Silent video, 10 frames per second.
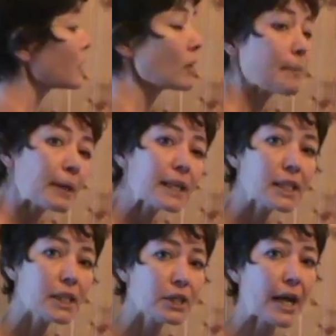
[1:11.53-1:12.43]
So I'm going to
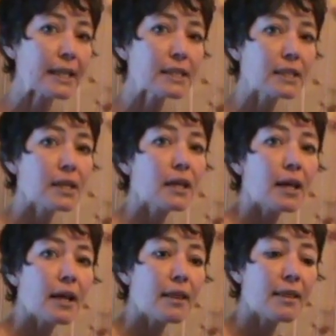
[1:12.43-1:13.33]
suggest
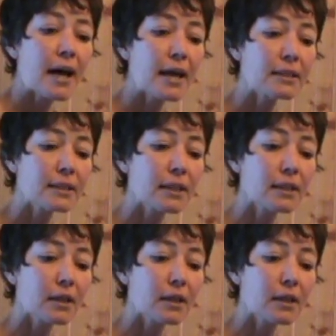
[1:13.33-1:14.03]
that